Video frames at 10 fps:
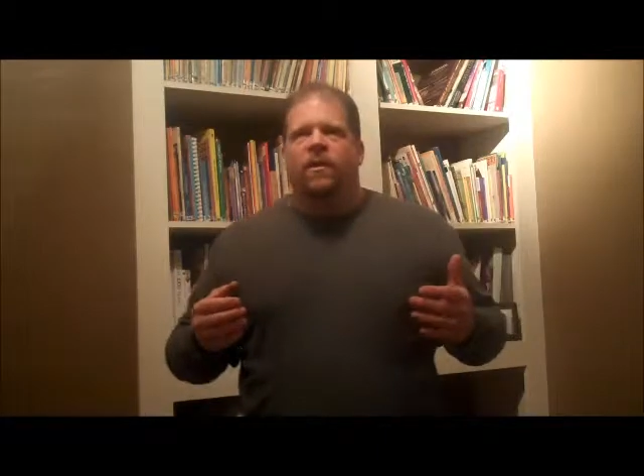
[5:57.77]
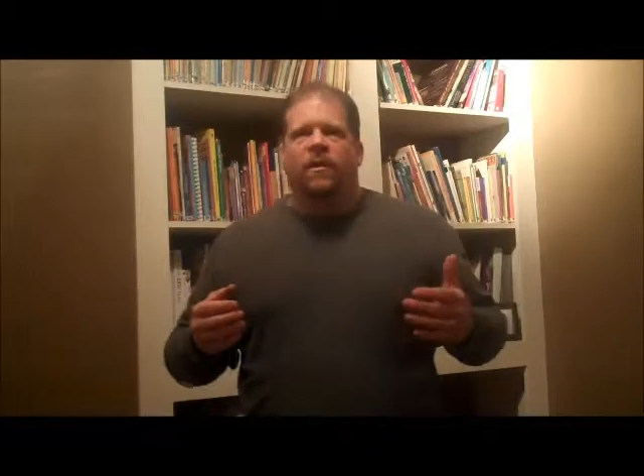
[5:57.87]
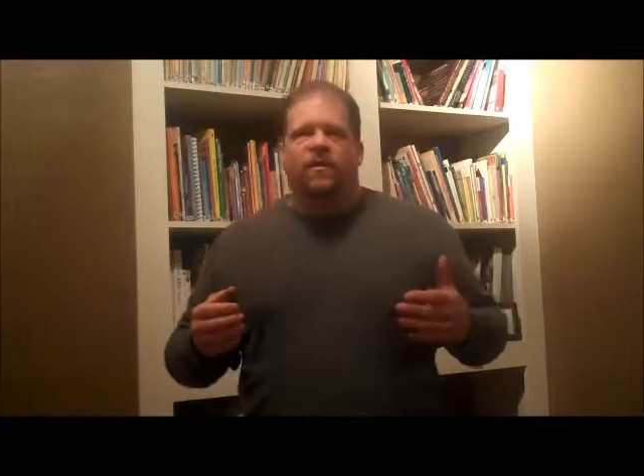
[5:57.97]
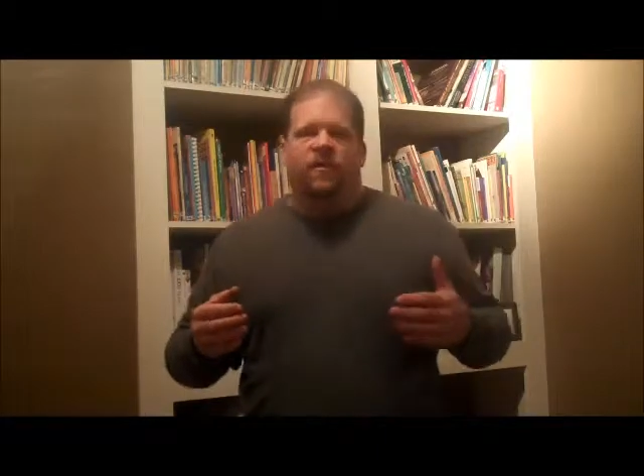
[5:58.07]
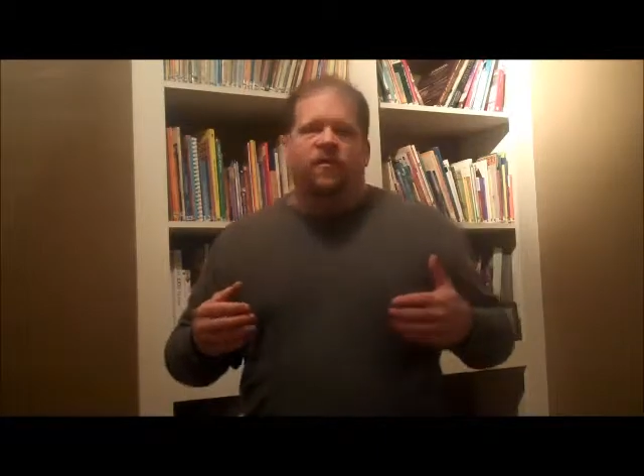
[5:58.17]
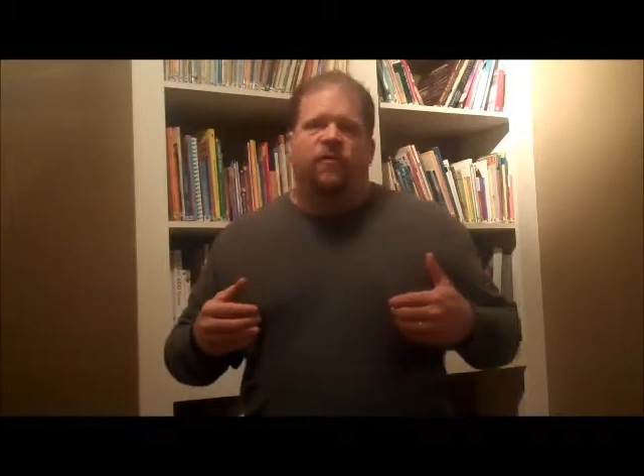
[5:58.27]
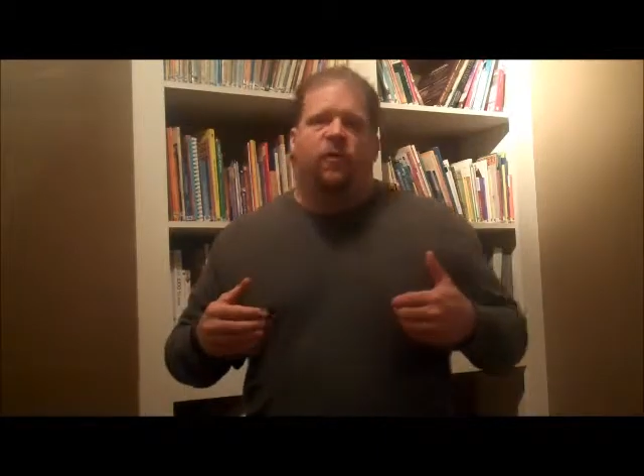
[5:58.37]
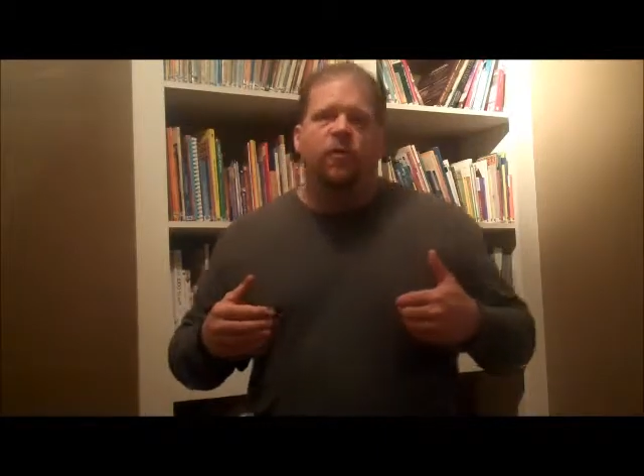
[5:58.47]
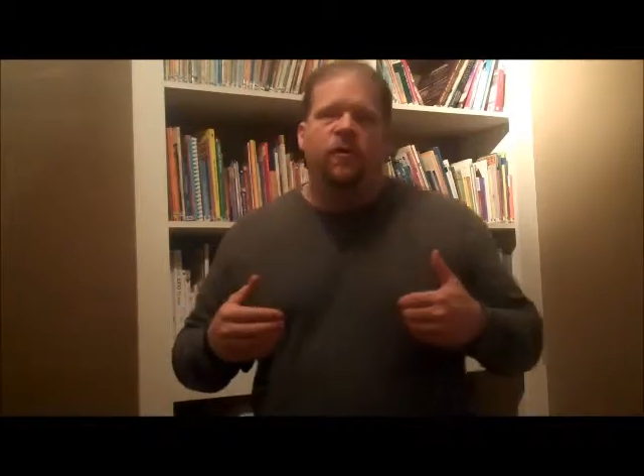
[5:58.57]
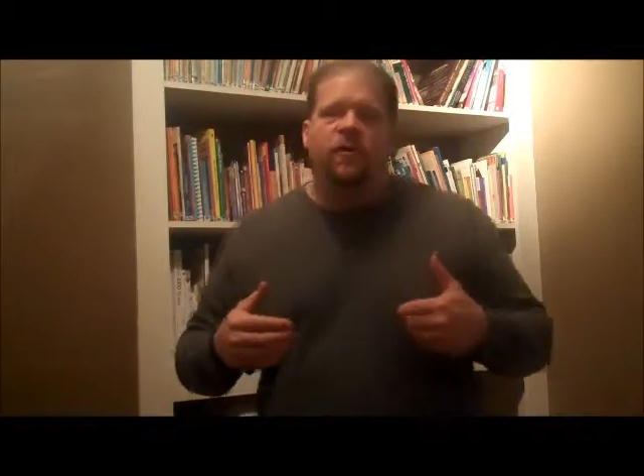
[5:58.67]

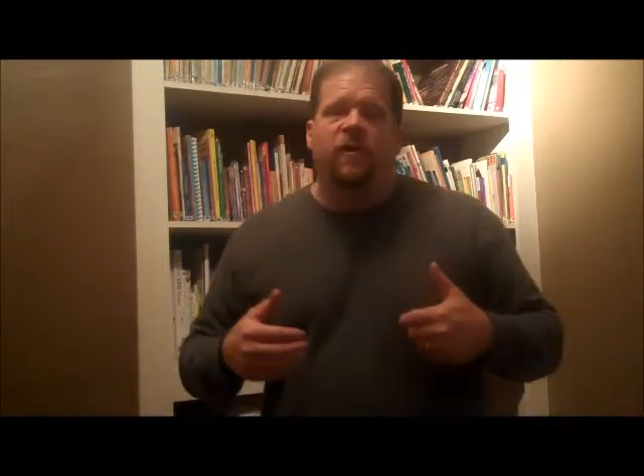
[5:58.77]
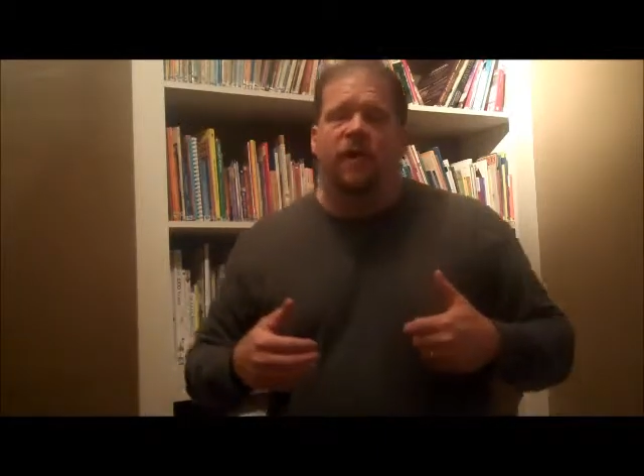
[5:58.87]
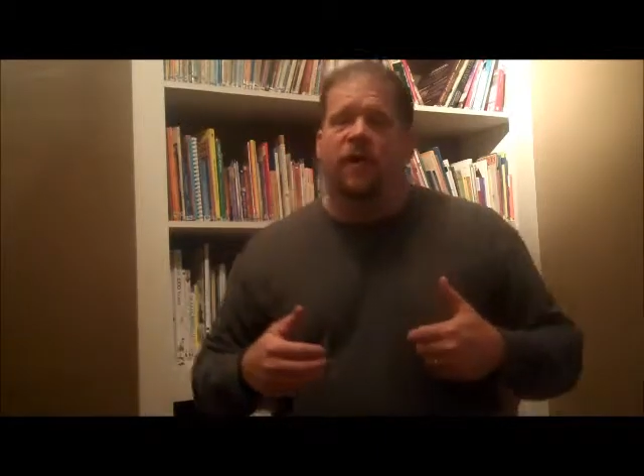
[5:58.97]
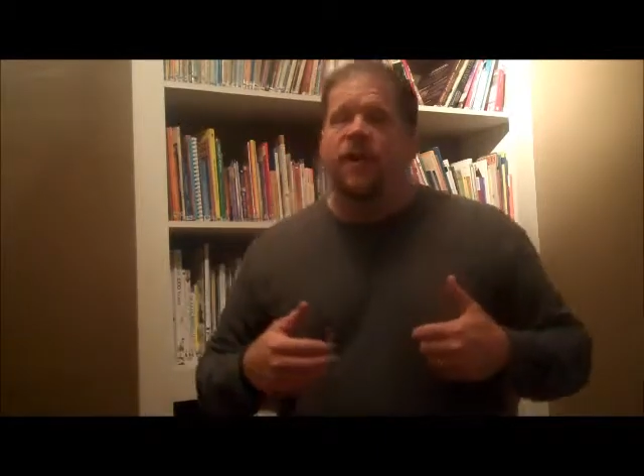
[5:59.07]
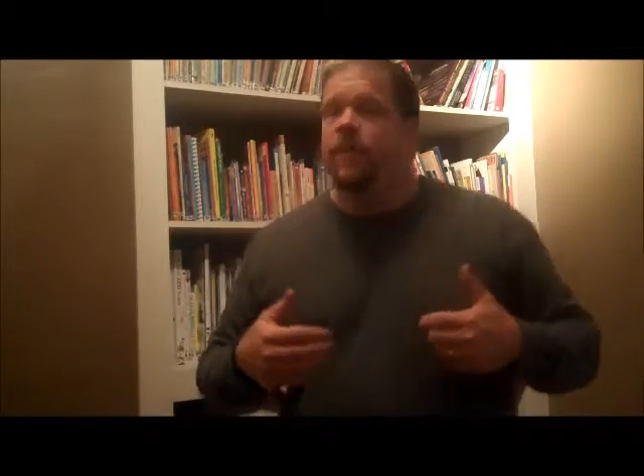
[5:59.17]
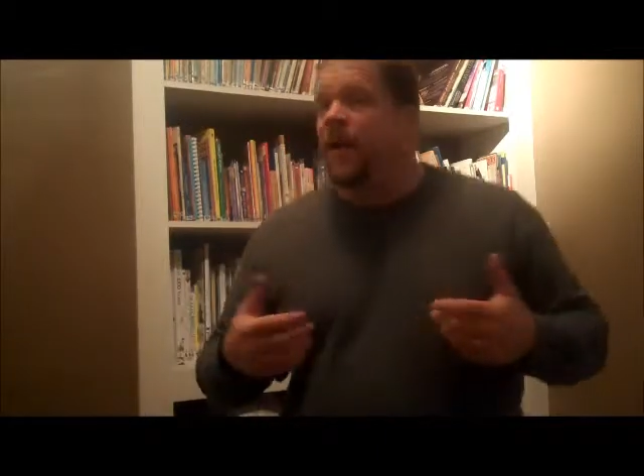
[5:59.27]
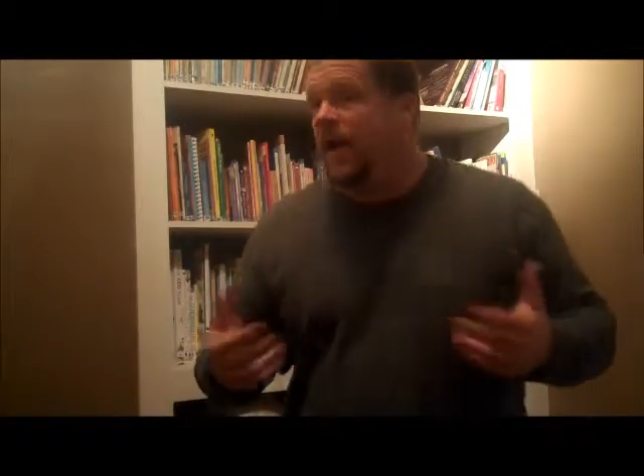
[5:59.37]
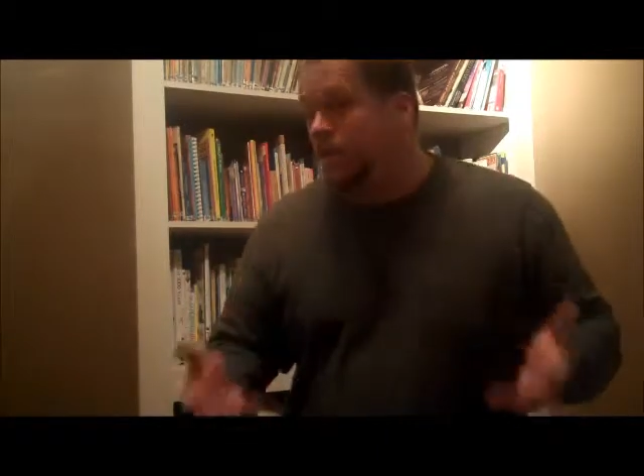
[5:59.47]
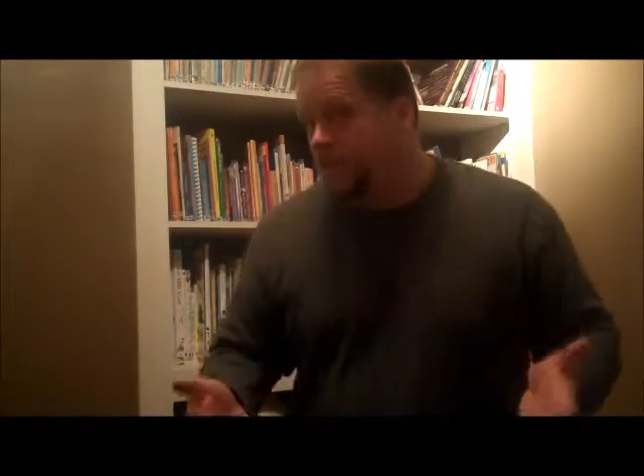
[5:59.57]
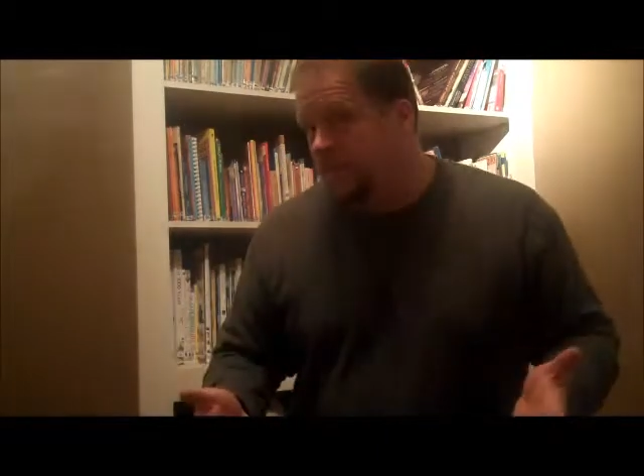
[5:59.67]
who you're talking
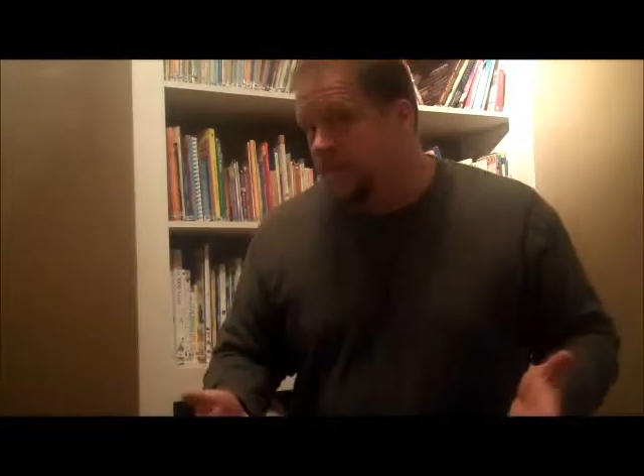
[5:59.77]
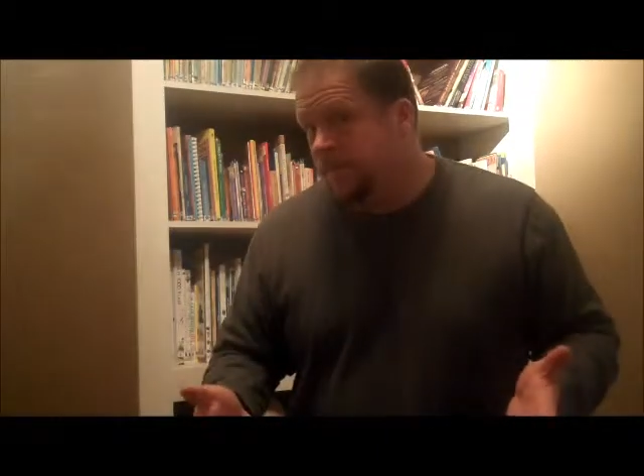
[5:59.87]
about.